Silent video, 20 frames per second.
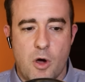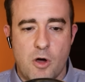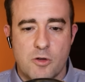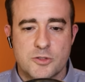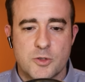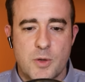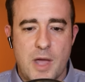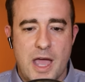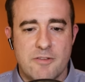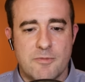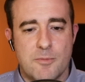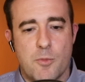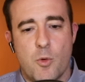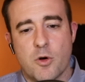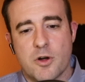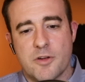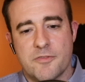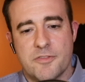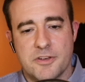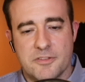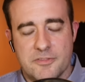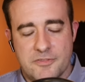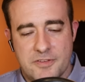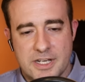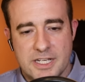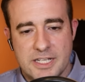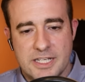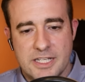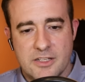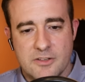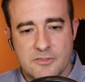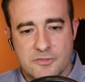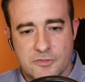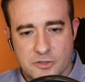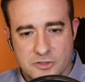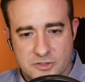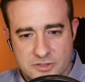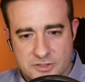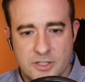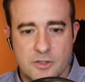also have more of an affinity
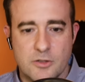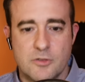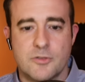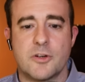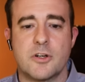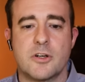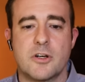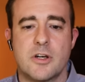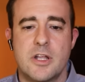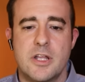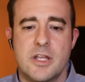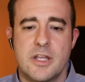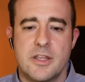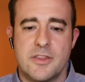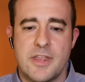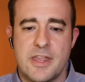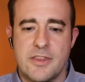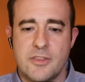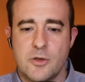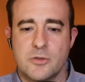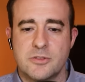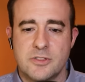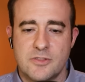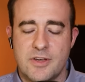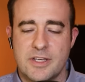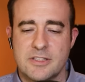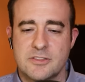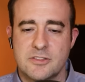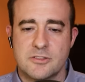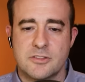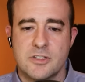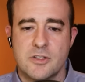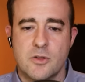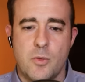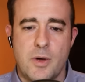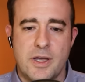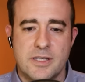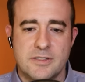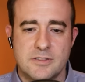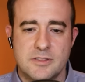for silver than those investors in
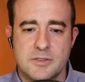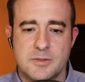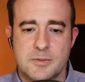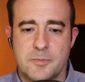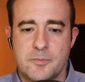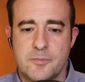the West?